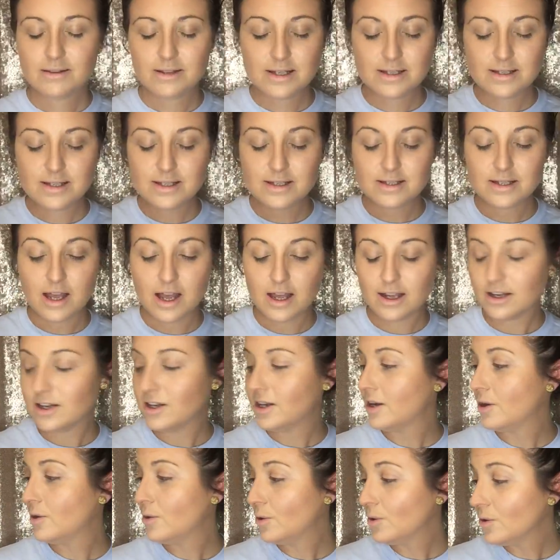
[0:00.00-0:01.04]
This is
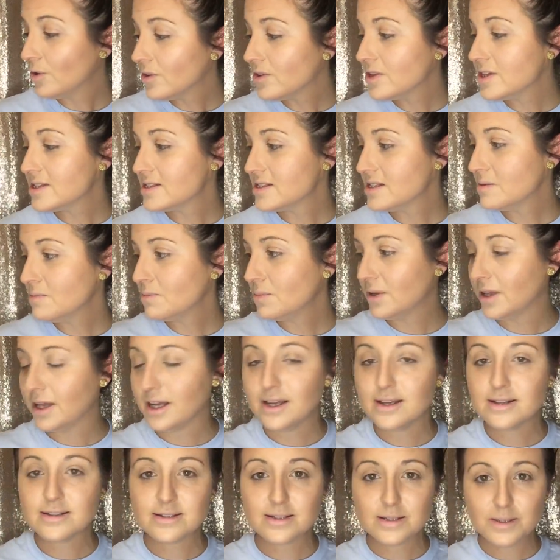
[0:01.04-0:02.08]
going to hold this in
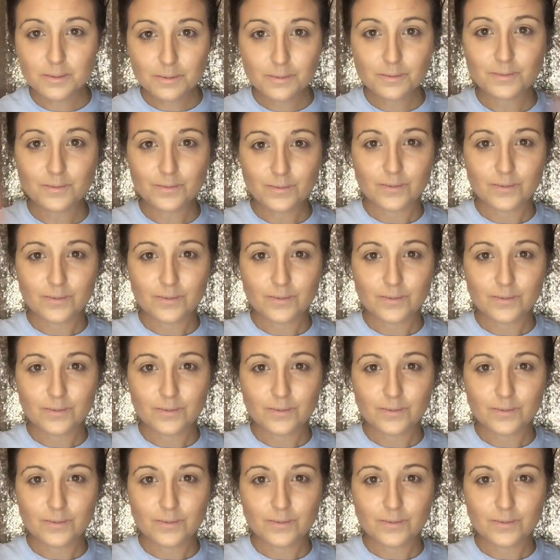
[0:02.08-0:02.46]
place